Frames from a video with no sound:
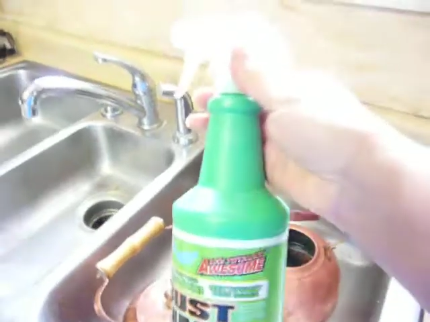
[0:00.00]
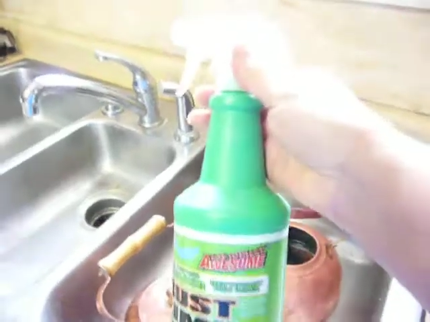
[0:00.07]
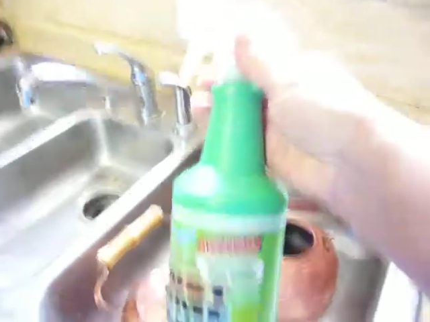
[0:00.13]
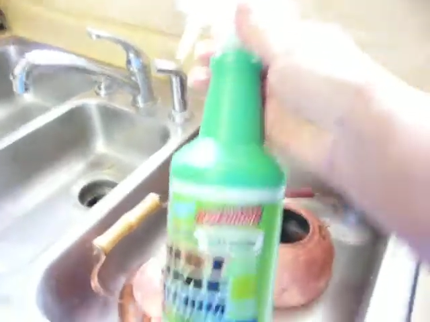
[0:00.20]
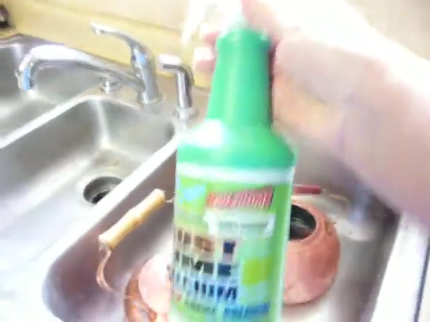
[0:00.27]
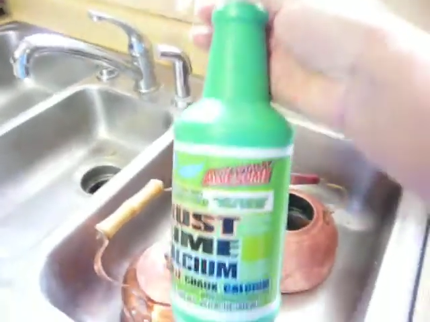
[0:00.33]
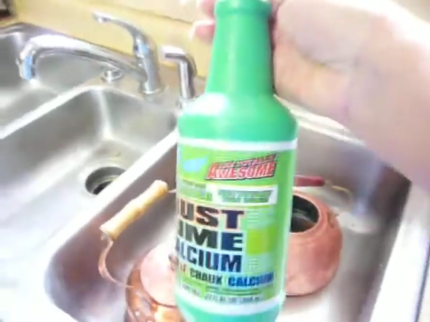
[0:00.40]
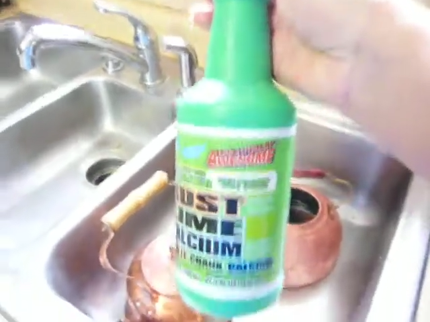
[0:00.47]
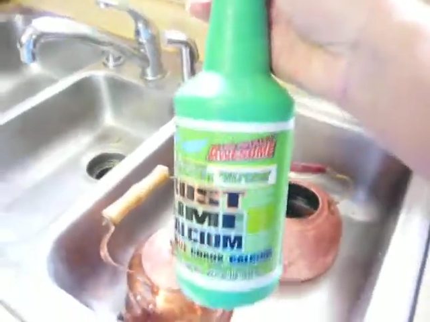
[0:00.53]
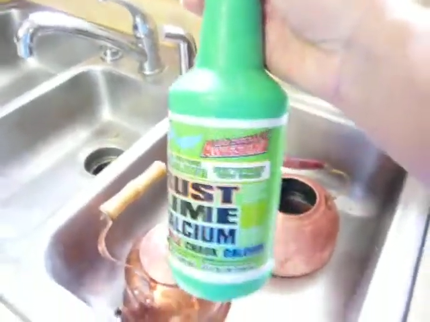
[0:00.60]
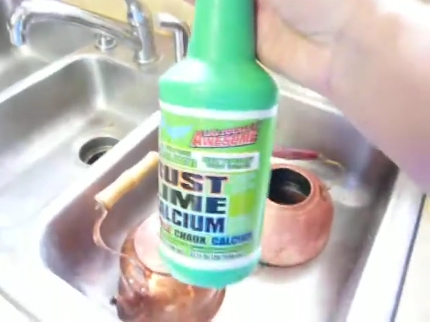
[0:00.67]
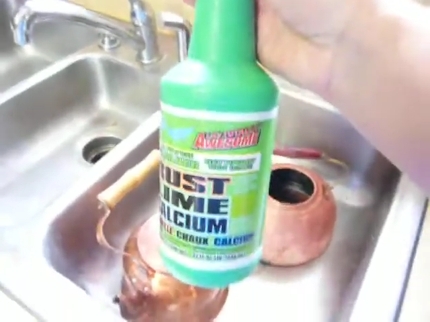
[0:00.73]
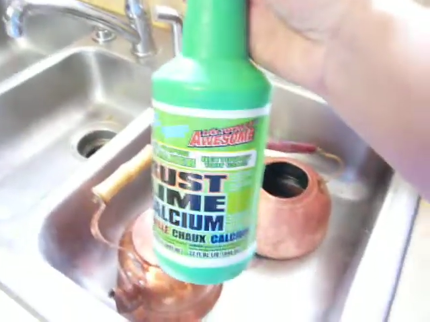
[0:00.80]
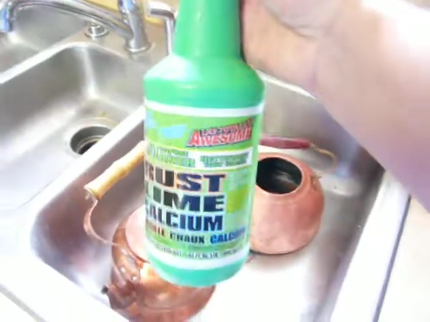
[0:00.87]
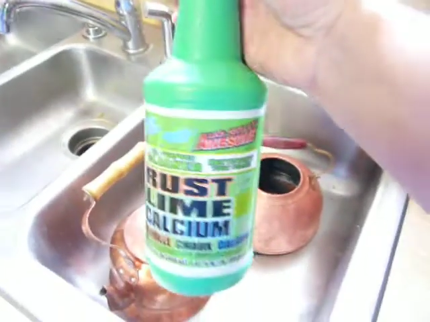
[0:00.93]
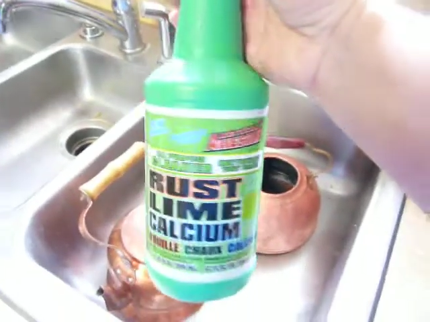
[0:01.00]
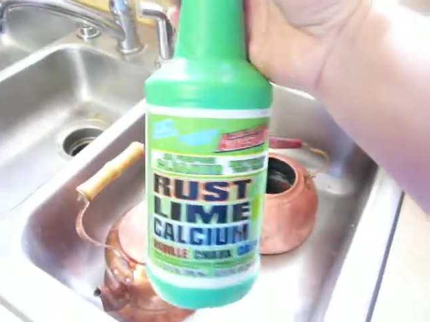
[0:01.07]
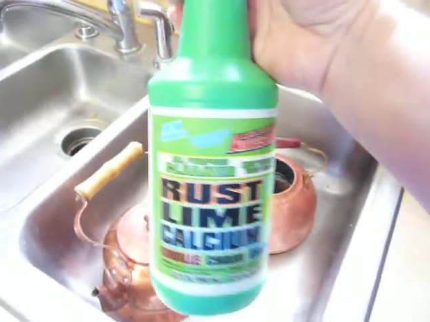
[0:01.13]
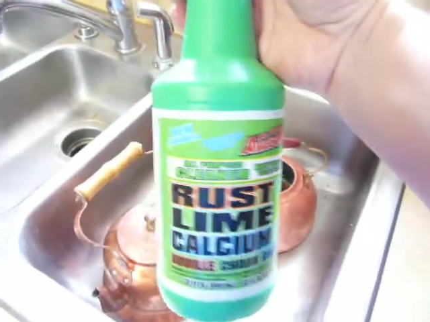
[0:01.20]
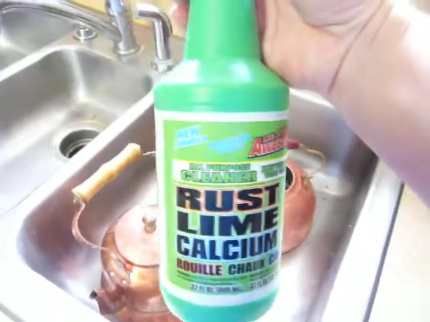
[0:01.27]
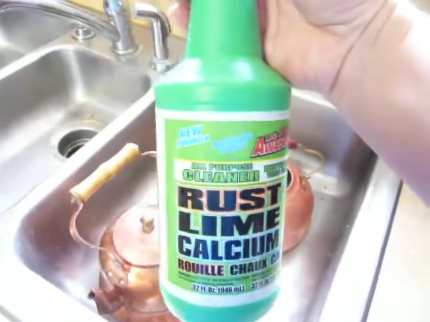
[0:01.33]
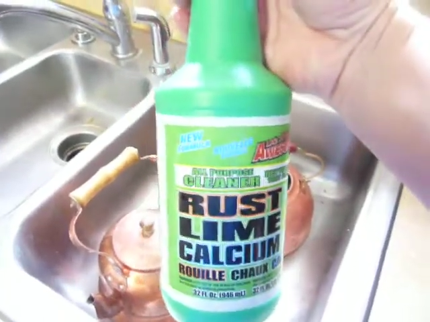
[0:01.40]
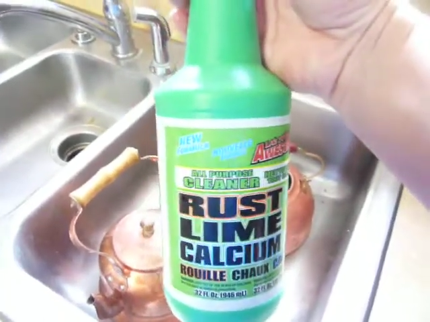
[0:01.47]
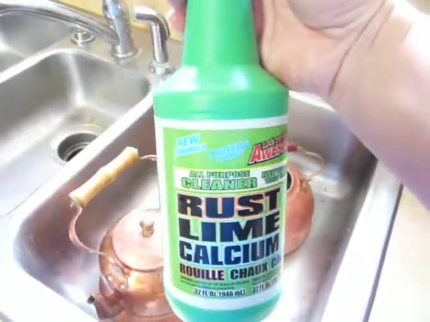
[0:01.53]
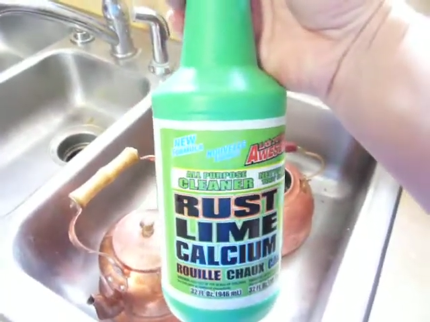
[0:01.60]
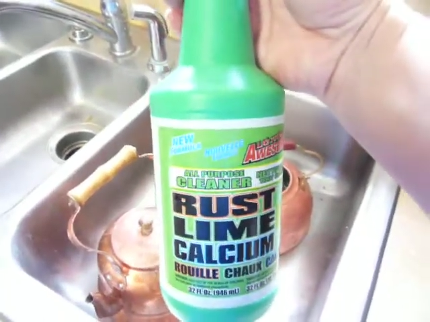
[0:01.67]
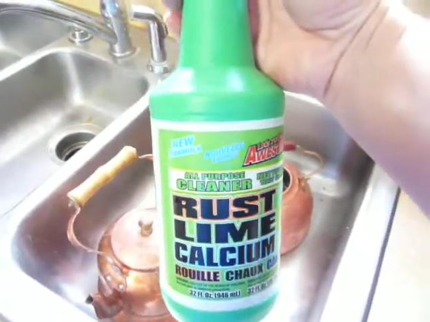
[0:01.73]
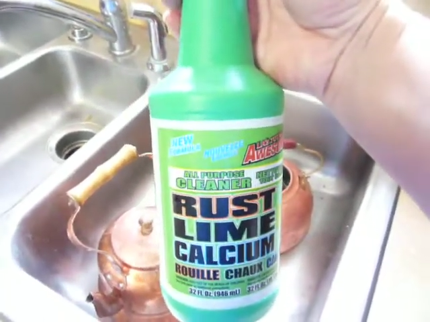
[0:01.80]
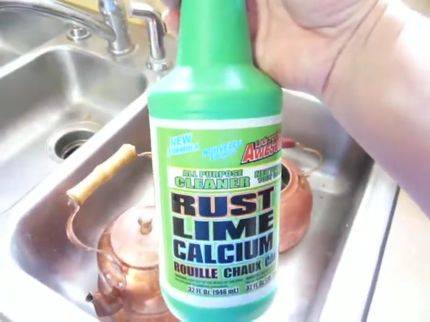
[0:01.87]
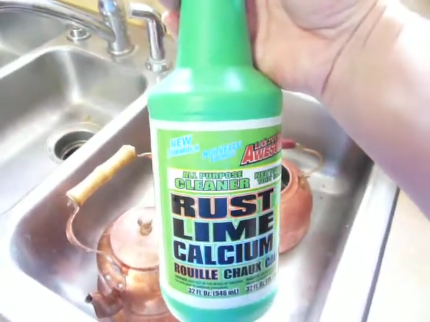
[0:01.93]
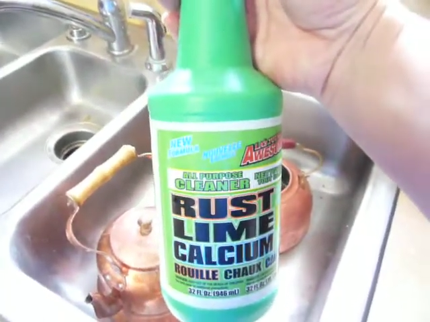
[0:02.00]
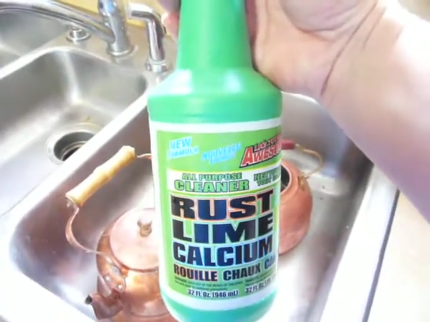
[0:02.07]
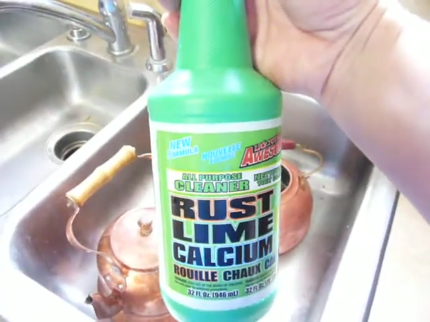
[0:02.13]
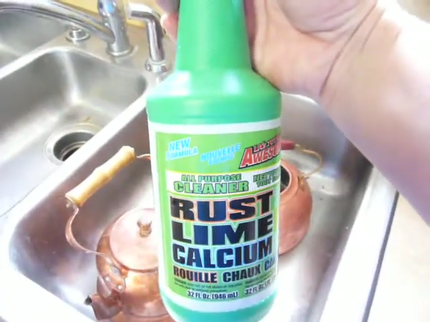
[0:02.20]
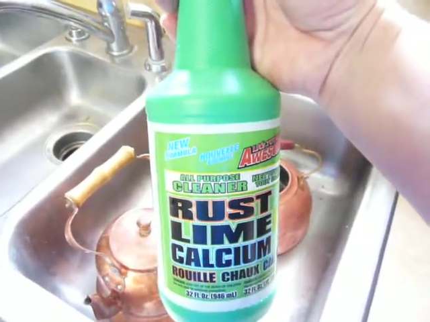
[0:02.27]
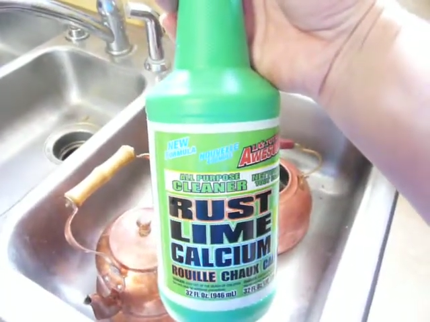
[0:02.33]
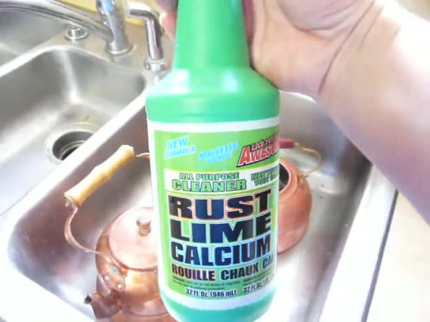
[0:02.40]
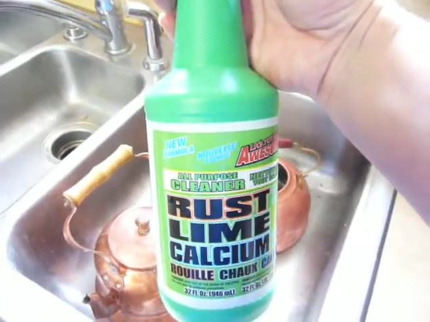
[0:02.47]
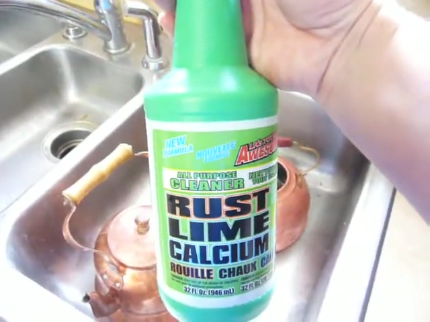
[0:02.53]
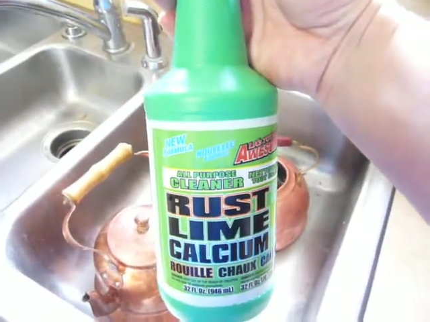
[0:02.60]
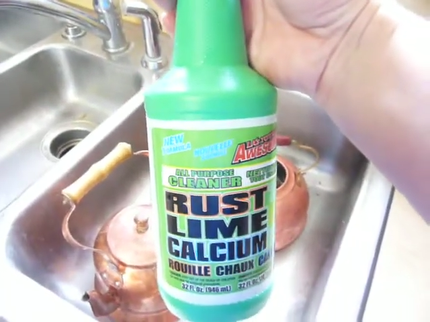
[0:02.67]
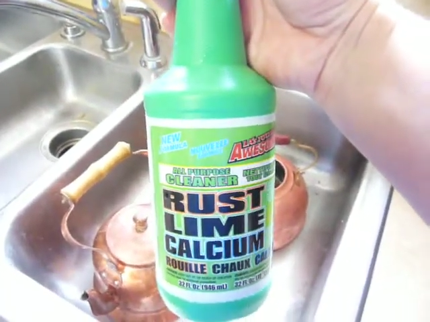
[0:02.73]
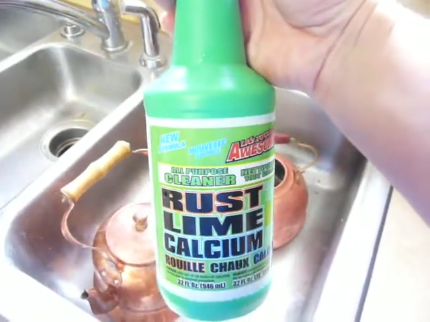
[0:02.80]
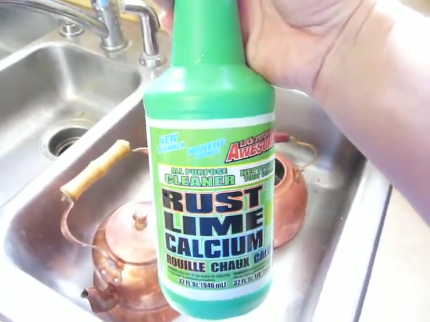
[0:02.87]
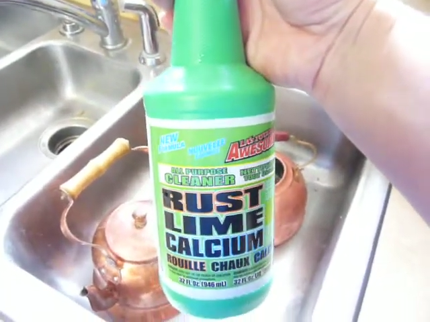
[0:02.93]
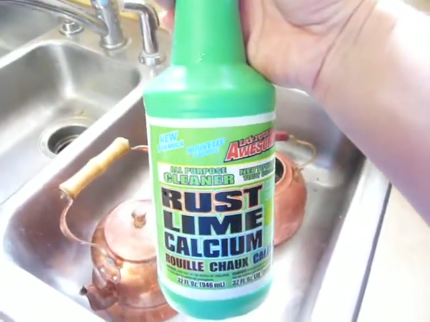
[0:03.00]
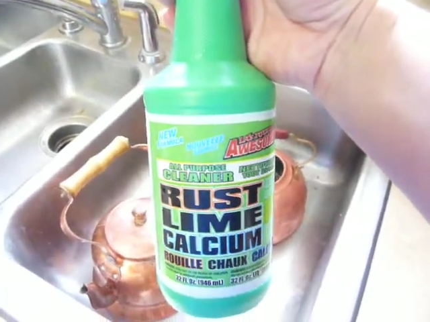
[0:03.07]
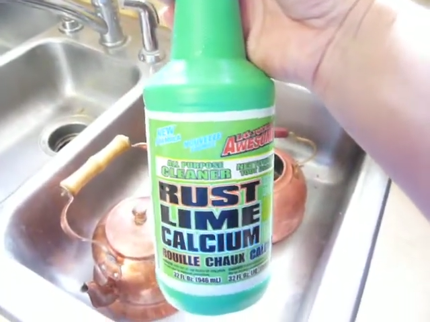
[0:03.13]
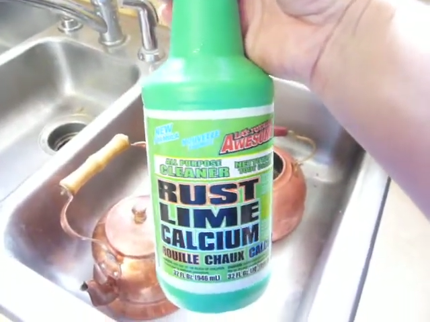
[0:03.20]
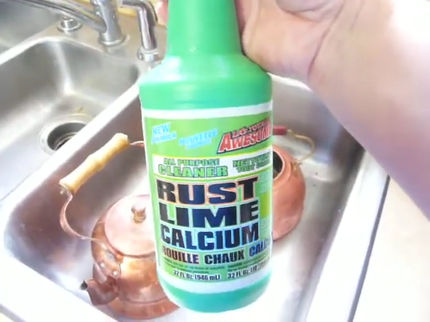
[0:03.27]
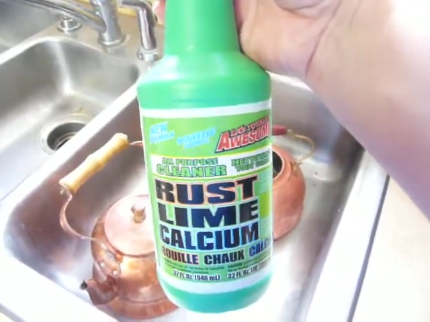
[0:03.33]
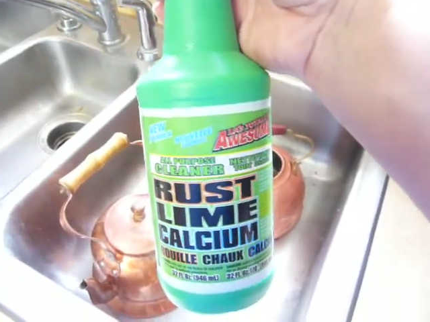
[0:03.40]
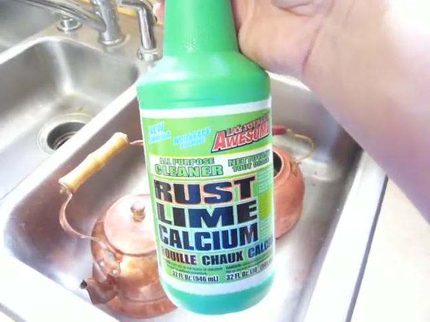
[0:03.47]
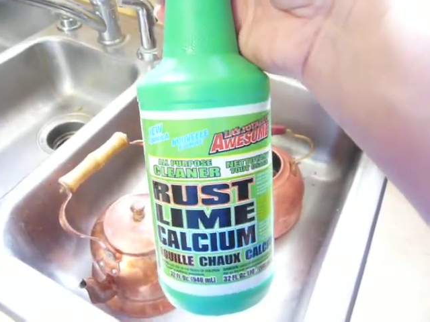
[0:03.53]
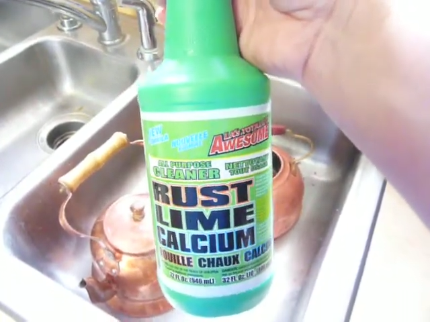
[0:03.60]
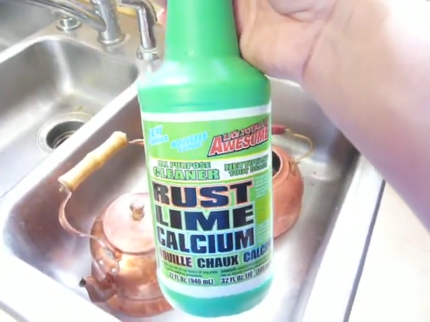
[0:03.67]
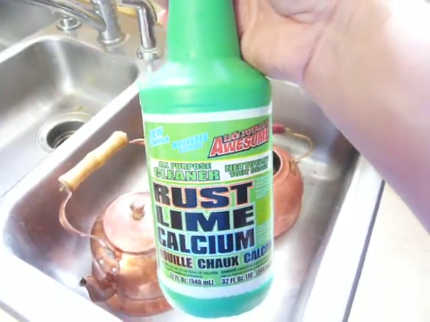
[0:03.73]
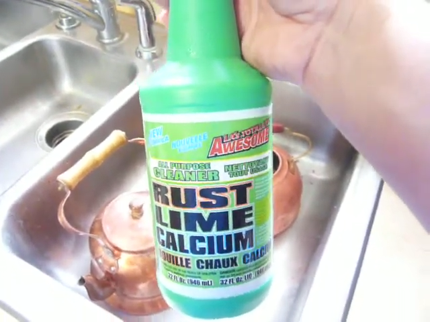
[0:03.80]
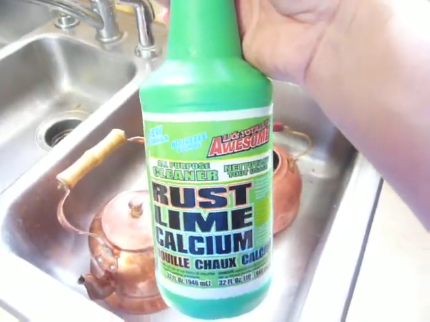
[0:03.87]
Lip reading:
No face is visible, so there are no lips to read.